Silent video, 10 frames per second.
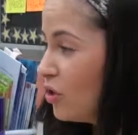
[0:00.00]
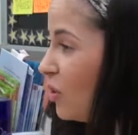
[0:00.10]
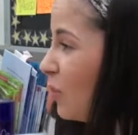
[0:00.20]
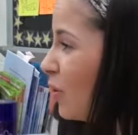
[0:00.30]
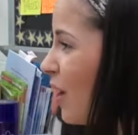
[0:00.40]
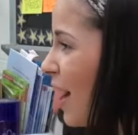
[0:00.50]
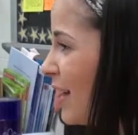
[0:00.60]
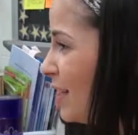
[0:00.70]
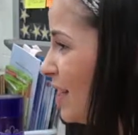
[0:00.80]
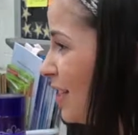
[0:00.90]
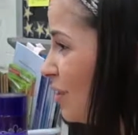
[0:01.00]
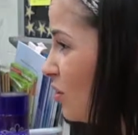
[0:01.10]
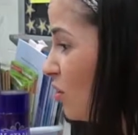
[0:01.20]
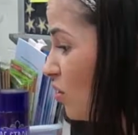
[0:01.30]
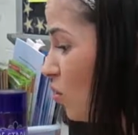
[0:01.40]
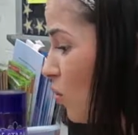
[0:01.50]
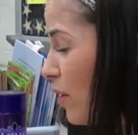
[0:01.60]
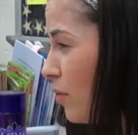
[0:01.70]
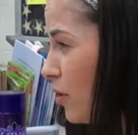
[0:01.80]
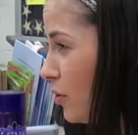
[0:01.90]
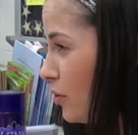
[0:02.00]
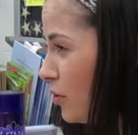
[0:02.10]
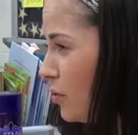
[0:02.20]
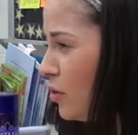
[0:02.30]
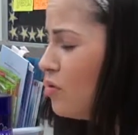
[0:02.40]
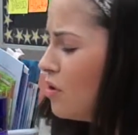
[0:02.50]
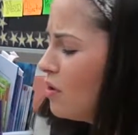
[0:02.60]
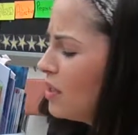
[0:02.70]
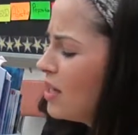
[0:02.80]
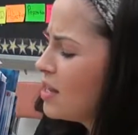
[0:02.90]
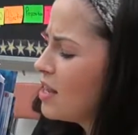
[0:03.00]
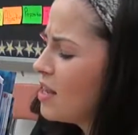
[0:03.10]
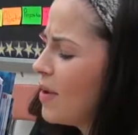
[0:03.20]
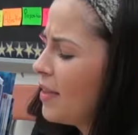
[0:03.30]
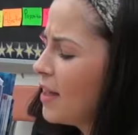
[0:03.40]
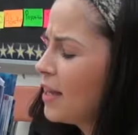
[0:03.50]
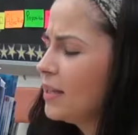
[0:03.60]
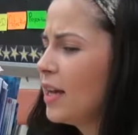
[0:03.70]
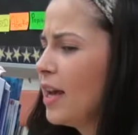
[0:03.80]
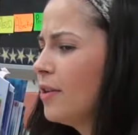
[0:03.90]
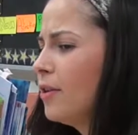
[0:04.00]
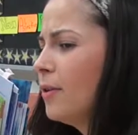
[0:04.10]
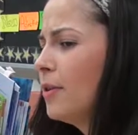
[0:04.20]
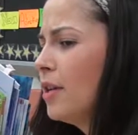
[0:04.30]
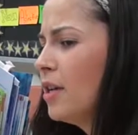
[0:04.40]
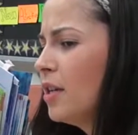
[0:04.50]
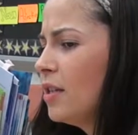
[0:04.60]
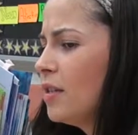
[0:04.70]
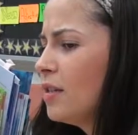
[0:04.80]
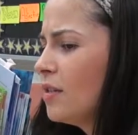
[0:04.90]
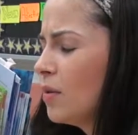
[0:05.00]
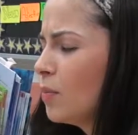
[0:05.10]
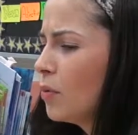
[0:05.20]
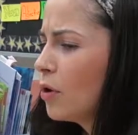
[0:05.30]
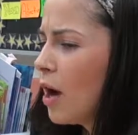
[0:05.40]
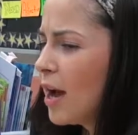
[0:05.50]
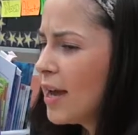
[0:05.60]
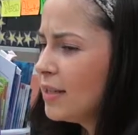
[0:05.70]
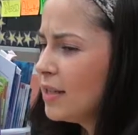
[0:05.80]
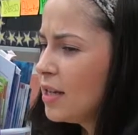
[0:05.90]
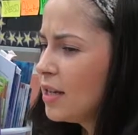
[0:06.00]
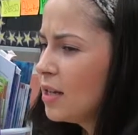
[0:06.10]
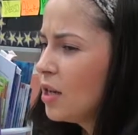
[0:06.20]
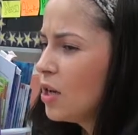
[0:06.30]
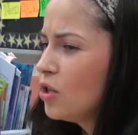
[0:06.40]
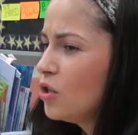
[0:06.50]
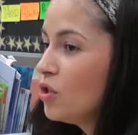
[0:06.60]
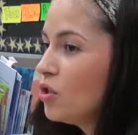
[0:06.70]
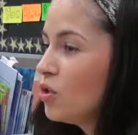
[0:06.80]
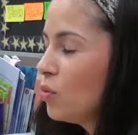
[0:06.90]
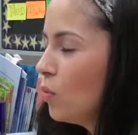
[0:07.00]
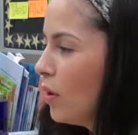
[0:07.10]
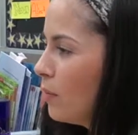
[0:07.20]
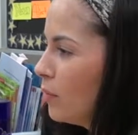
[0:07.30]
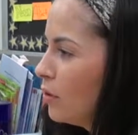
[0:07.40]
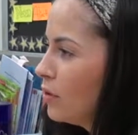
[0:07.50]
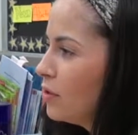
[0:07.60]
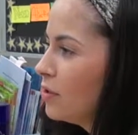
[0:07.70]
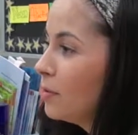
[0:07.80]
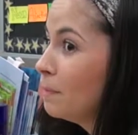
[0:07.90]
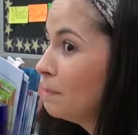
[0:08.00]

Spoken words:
Surprising Swimmers. Do you notice anything about that title? Surprising Swimmers.